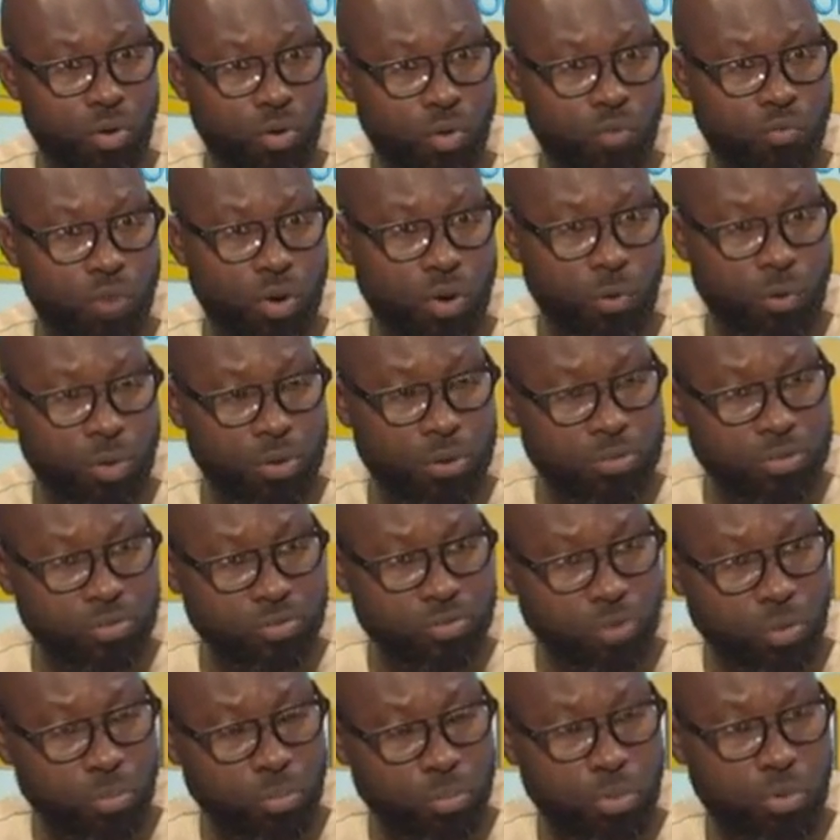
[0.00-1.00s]
overwhelming
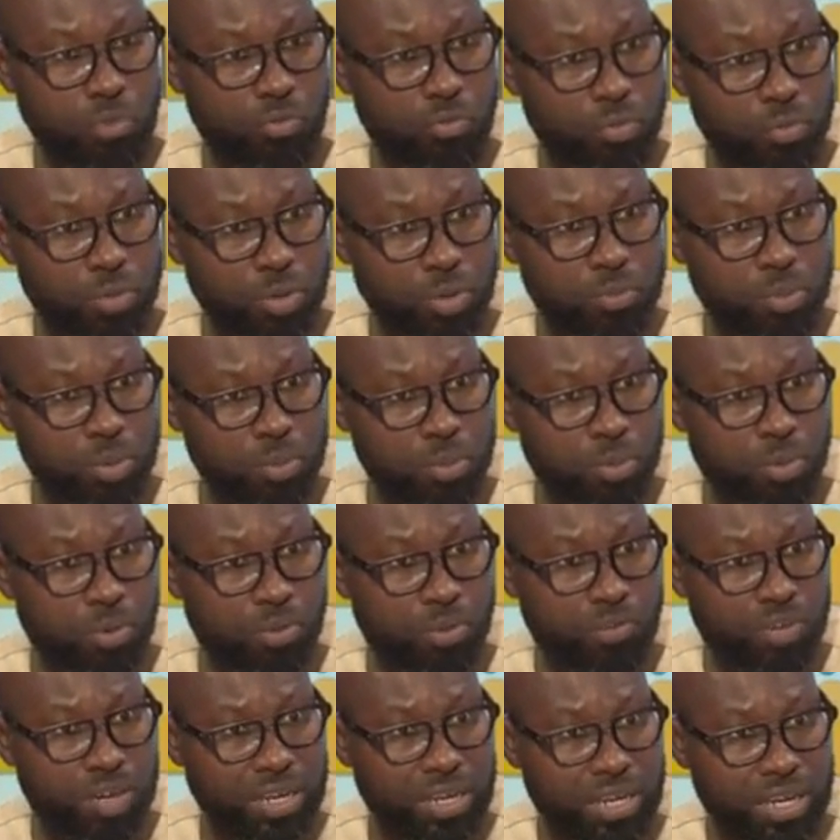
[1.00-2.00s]
support from the people
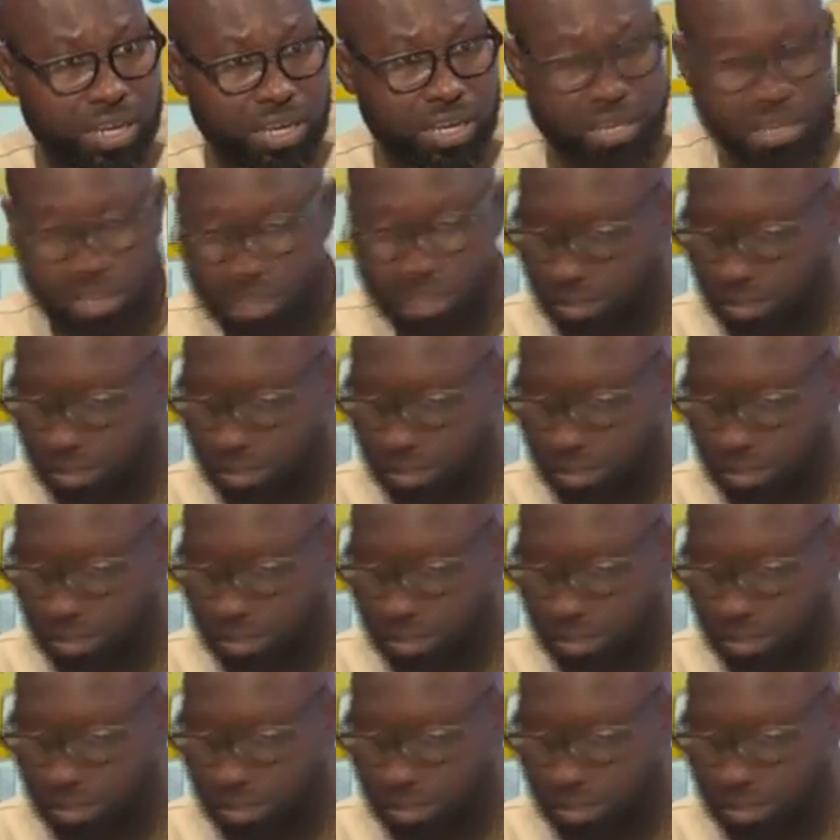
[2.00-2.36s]
of Ghana.